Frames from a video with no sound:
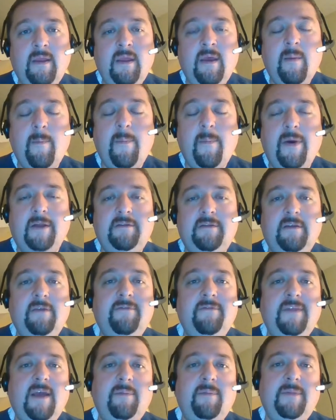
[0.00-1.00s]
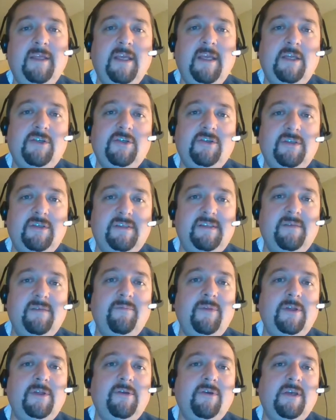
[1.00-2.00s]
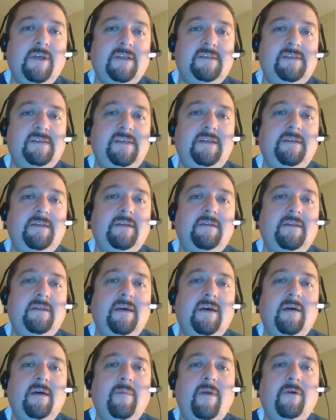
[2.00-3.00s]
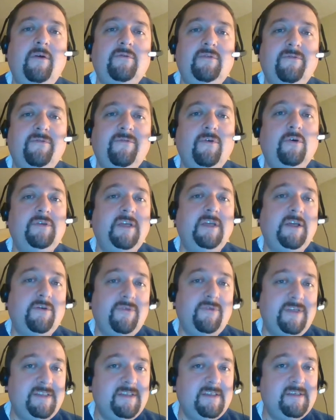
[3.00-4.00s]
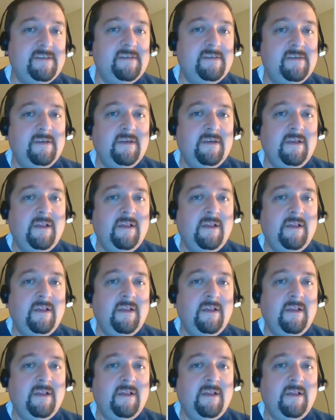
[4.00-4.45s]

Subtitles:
But if the application is simple, you can see that the amount of code increases.